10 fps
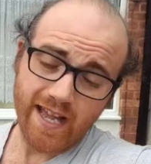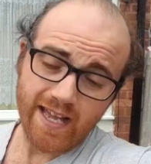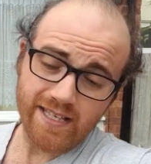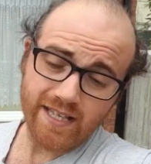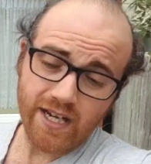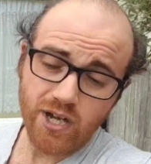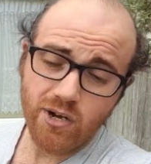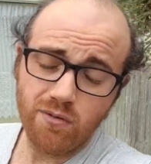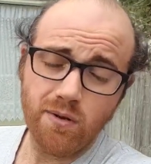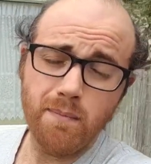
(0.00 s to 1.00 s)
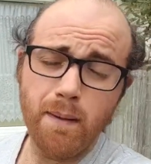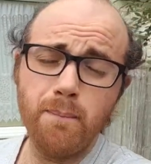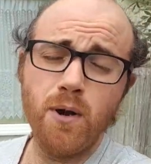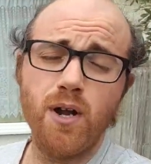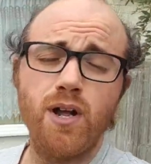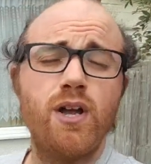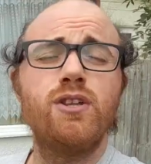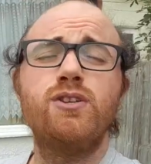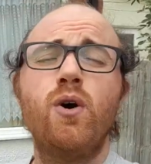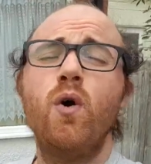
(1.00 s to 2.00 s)
And remember
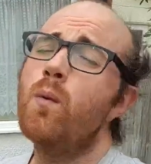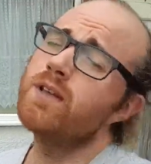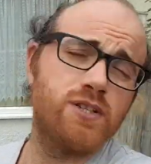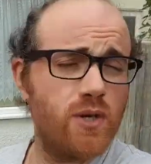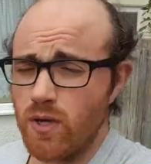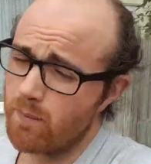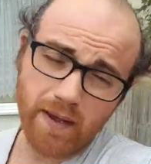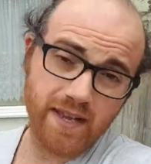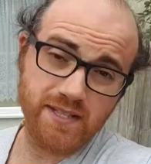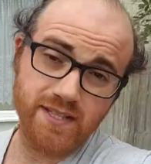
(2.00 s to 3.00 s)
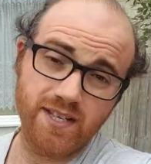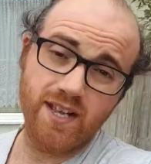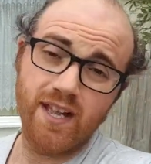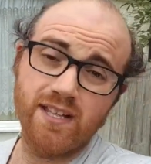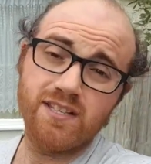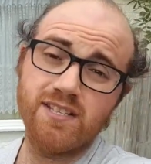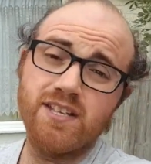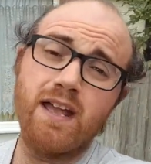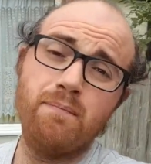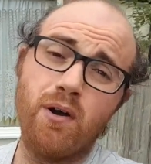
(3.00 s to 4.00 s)
to always do your best, to
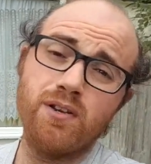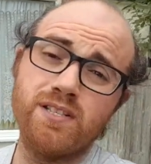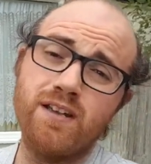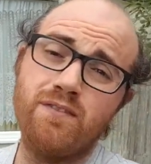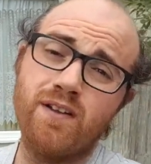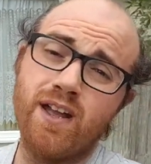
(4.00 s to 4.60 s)
stay positive,